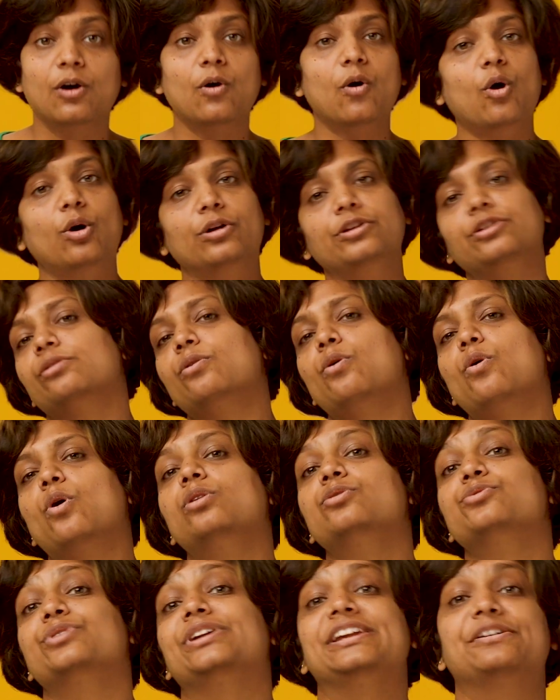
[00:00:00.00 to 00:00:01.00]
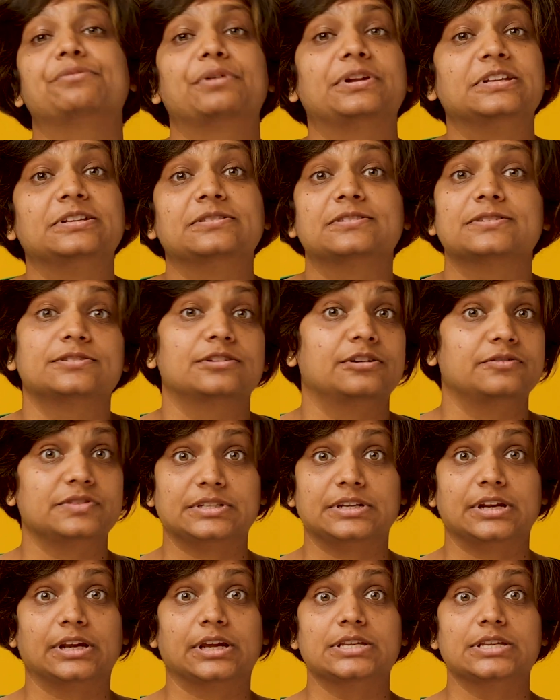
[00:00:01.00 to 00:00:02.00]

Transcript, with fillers: or you're already running the service in a